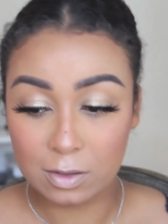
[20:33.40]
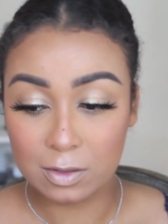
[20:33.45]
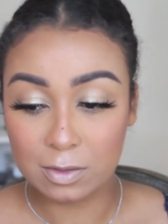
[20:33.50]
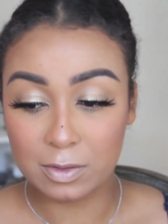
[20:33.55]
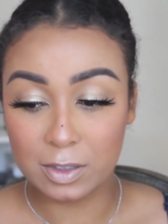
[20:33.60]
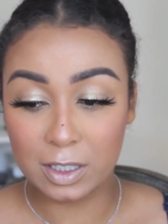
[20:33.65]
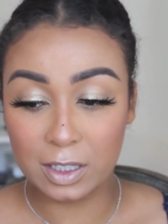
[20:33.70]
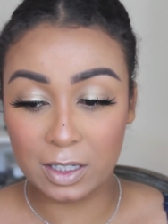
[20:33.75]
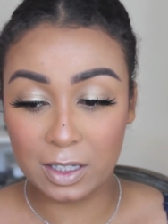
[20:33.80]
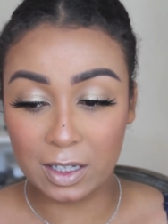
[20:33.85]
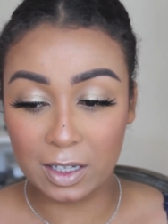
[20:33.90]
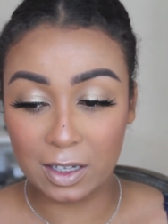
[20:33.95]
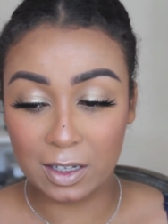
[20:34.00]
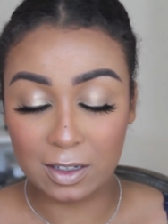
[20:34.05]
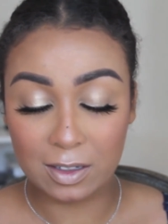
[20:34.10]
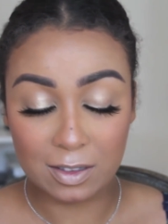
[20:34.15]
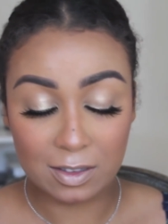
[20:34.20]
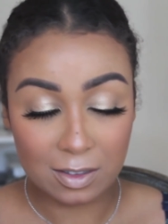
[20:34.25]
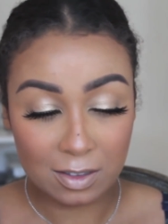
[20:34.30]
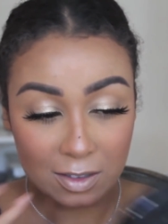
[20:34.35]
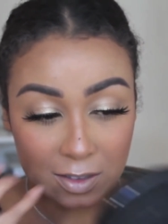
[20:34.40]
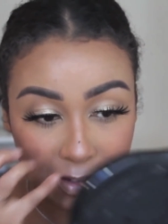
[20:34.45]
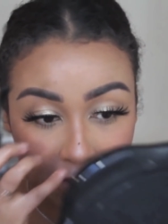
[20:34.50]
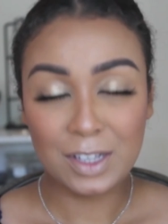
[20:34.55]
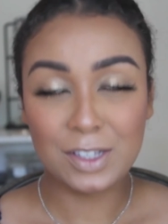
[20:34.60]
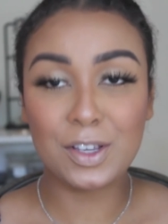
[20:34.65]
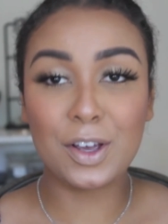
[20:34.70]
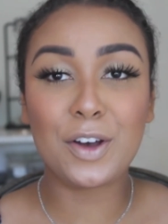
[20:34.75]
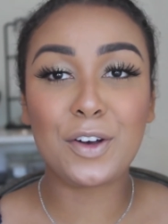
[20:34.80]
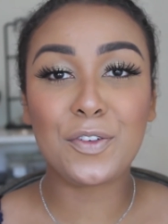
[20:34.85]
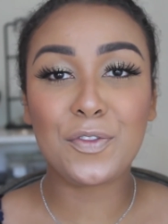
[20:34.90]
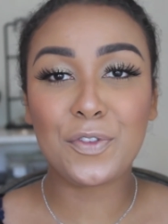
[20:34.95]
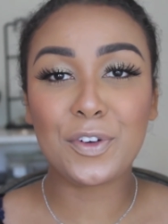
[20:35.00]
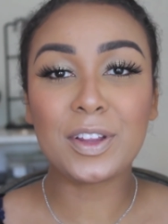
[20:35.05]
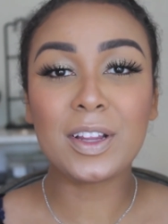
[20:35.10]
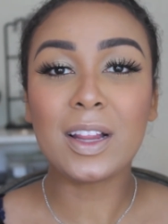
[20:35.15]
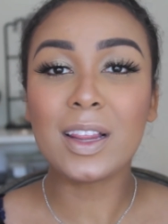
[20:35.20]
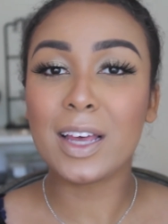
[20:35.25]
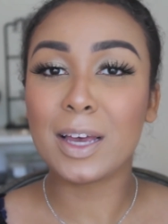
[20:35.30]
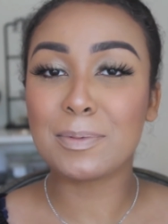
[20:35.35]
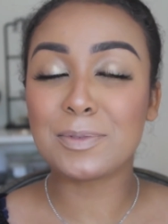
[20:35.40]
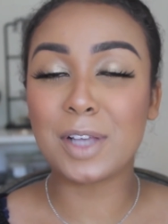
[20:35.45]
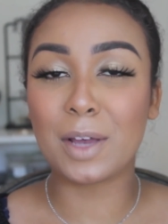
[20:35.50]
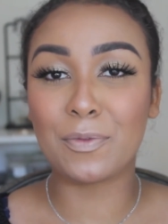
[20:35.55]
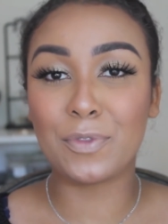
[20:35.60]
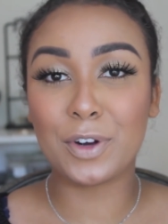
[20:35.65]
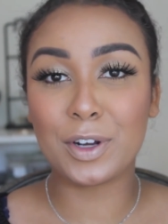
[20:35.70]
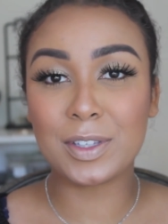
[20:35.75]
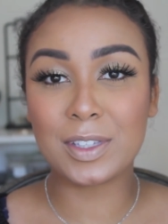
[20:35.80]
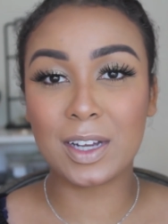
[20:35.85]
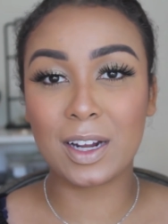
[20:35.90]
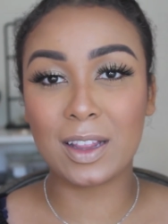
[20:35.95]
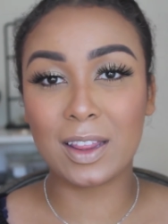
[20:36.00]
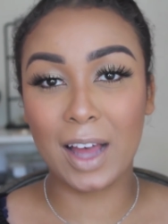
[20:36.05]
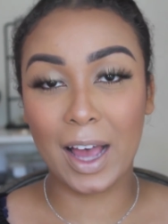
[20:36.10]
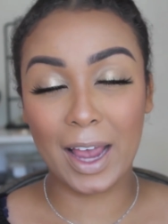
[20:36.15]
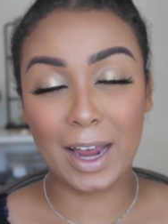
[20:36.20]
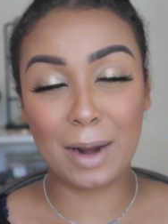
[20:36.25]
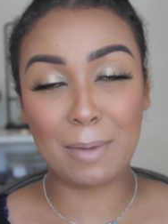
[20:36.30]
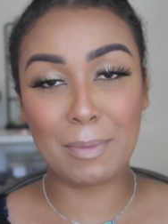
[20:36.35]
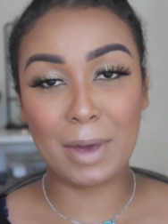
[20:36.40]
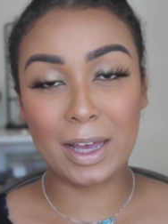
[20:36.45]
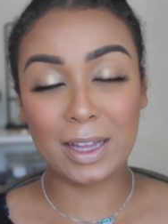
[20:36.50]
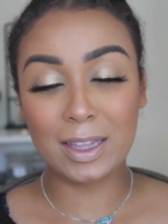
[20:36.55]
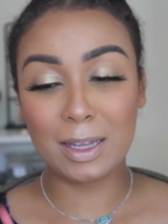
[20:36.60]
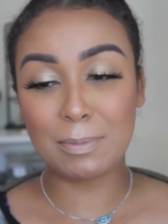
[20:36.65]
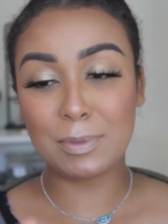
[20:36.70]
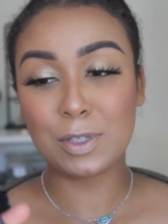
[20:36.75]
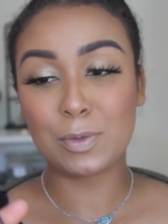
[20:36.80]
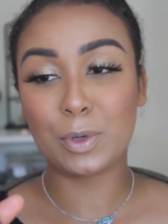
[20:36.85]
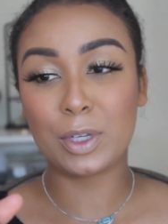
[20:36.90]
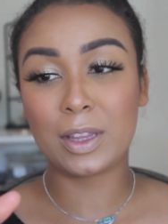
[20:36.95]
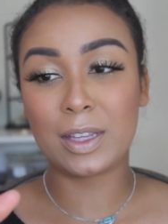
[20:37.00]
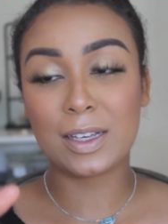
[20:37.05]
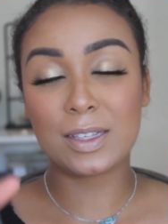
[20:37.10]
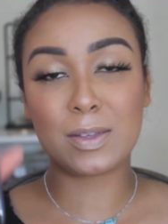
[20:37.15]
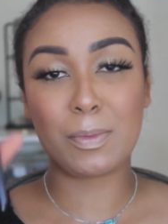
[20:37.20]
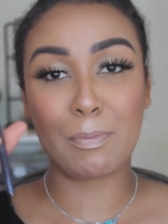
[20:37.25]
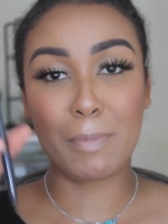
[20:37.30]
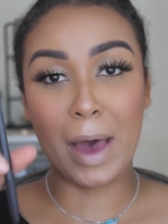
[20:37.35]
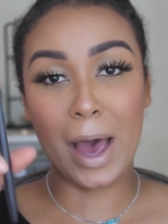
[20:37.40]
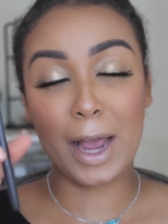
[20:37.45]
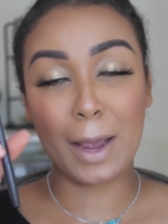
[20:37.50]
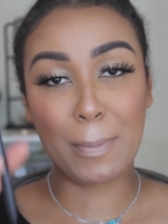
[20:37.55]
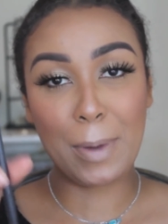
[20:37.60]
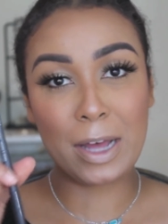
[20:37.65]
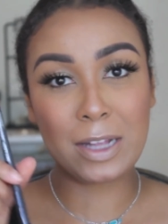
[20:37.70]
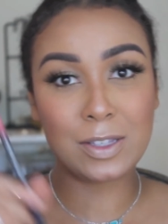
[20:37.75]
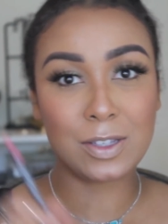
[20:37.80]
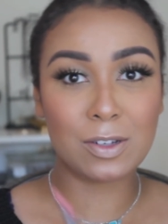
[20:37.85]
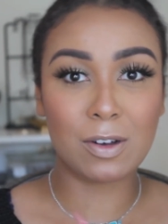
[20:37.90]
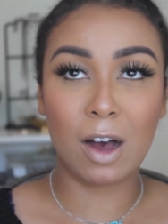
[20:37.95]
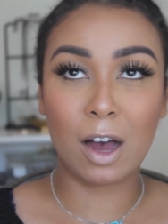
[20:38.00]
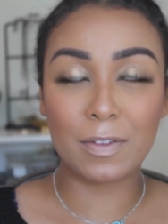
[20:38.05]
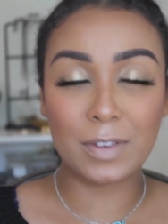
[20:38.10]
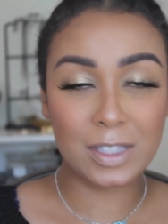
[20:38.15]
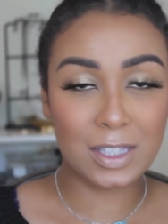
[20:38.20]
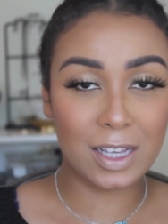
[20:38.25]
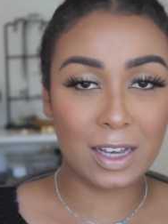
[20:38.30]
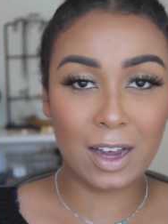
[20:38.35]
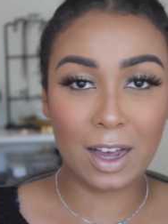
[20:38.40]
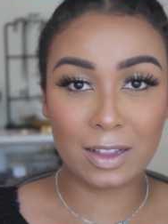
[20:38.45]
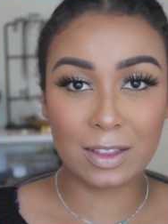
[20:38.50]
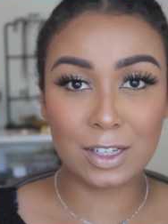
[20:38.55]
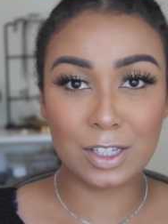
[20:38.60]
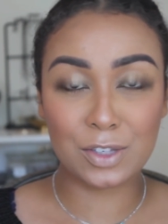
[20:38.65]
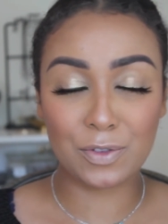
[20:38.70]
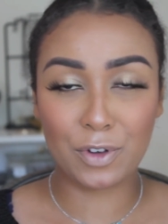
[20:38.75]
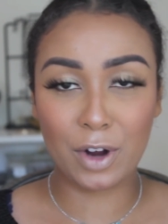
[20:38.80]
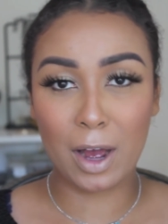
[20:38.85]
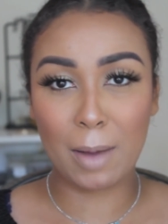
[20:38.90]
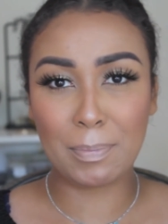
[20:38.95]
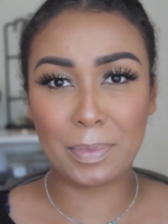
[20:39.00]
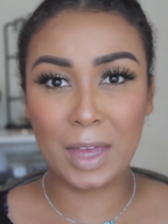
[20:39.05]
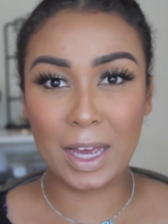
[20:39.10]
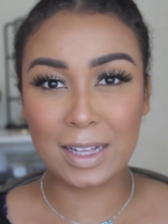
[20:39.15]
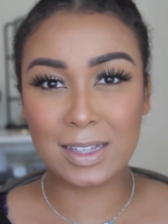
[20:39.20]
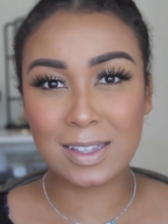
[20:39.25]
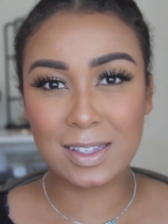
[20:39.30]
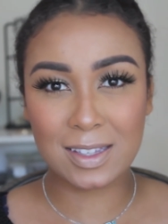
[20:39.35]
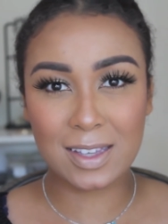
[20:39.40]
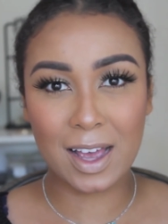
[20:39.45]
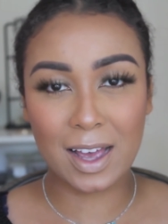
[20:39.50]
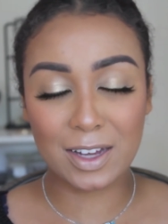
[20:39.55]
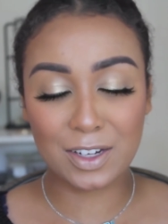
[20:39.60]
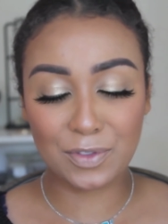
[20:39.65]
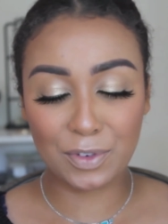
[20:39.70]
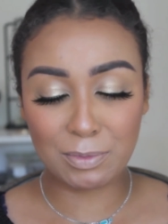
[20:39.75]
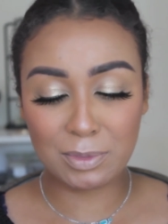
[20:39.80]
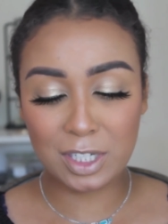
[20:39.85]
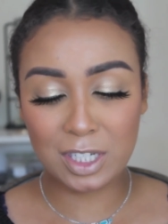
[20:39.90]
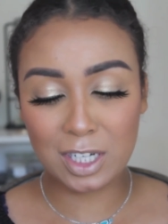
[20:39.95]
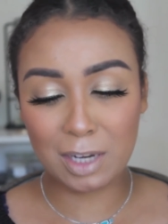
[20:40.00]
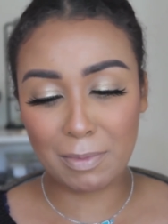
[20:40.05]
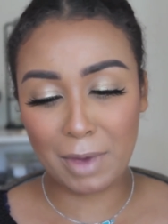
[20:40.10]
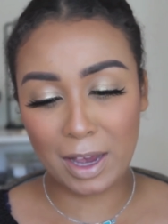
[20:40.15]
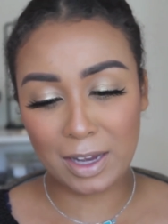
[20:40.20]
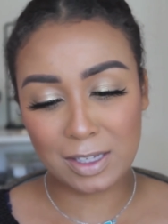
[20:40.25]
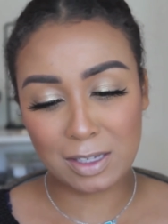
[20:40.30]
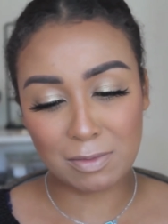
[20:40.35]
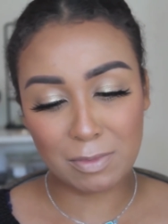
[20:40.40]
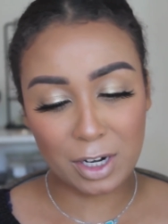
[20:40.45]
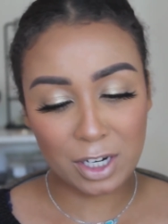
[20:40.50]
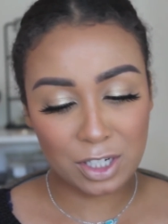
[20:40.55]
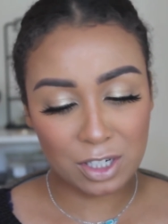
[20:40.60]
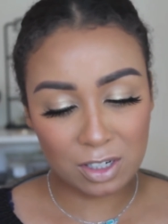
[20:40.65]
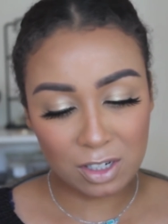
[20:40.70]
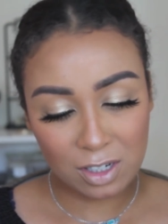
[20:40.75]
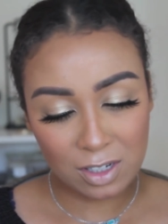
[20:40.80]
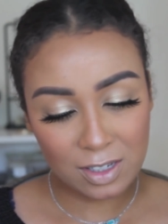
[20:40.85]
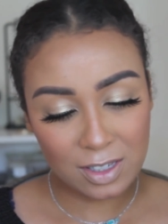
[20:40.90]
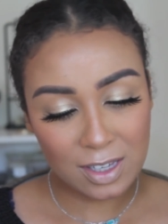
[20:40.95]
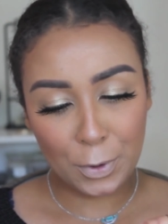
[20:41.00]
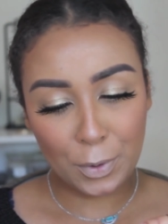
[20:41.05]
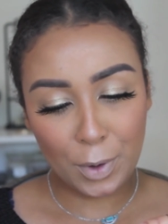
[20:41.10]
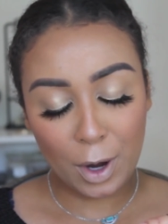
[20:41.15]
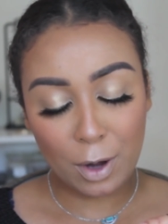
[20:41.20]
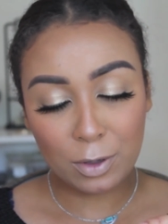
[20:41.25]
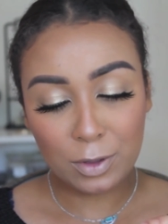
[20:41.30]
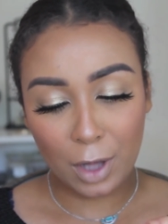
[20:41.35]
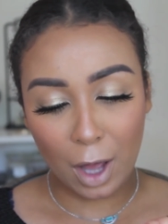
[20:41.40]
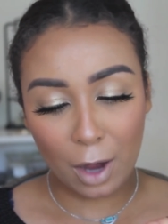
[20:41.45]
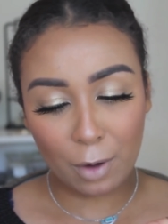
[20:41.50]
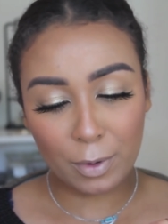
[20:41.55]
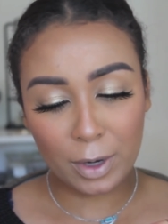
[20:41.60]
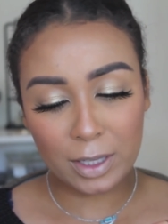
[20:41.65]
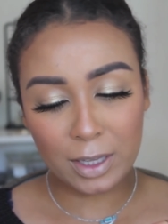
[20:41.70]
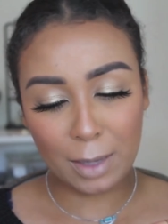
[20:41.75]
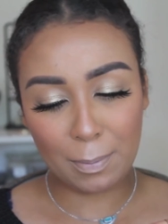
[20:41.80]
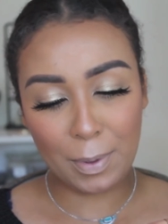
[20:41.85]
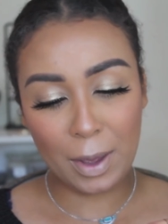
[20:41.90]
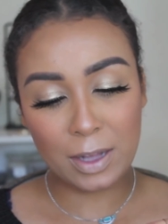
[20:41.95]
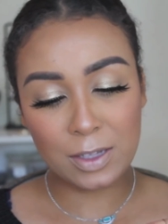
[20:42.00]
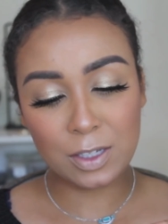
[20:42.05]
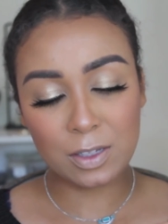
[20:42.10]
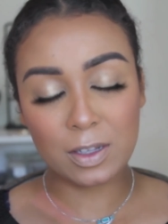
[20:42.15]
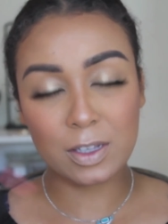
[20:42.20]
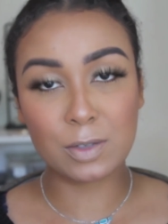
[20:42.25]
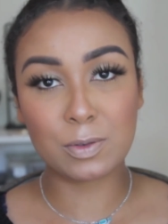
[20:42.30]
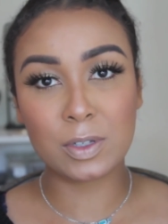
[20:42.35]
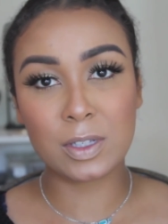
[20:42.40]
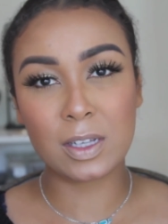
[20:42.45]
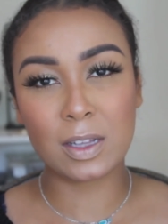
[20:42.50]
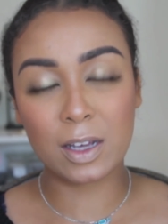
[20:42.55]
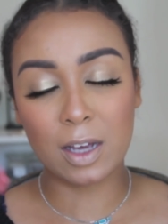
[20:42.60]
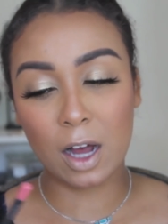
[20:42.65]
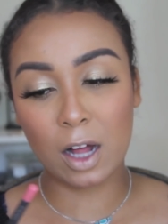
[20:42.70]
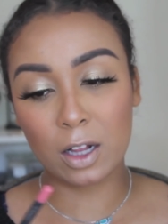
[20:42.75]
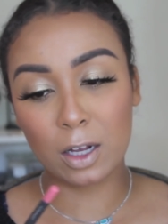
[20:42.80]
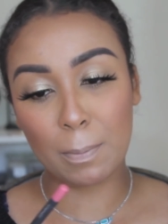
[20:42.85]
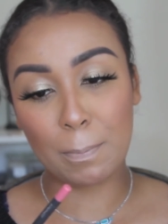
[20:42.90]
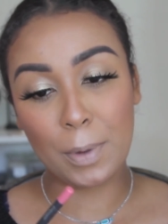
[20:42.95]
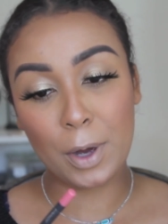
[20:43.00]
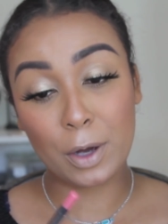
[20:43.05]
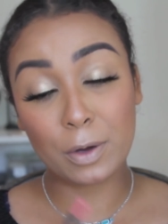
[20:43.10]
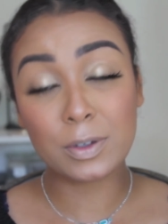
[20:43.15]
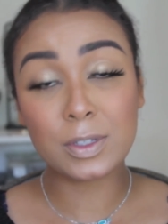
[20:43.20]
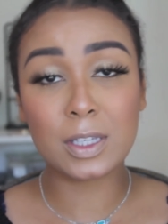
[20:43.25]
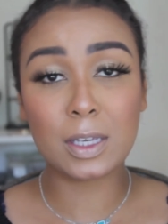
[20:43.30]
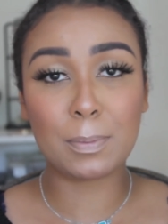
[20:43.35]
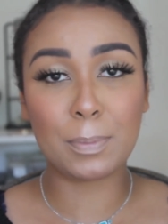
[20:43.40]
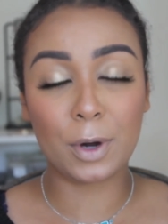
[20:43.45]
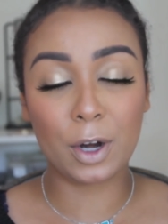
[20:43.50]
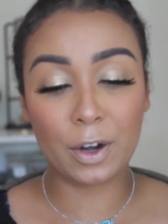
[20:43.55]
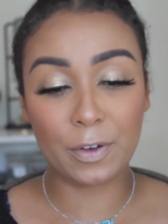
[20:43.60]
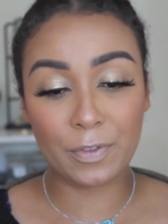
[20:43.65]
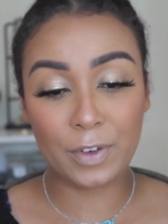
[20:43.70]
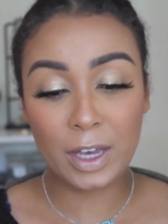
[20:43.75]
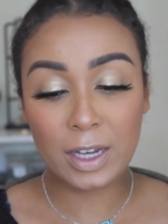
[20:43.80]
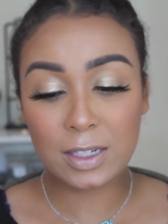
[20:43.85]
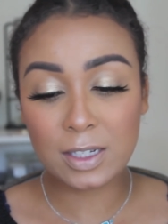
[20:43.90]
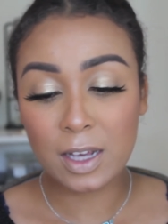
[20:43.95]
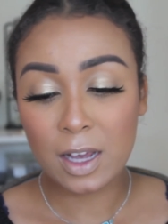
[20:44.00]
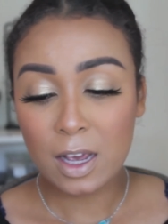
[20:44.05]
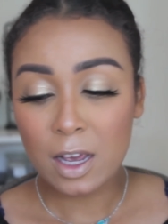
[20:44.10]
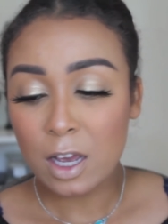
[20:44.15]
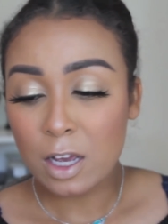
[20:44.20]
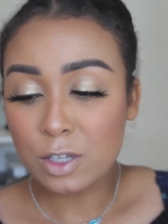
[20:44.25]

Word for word: really? So for the lips, I'm first gonna line my lips with this MAC pencil. Obviously I got this from that set from TJ Maxx and Marshalls. Pro Longwear Lip Pencil, this one's in the color Posy Perfect.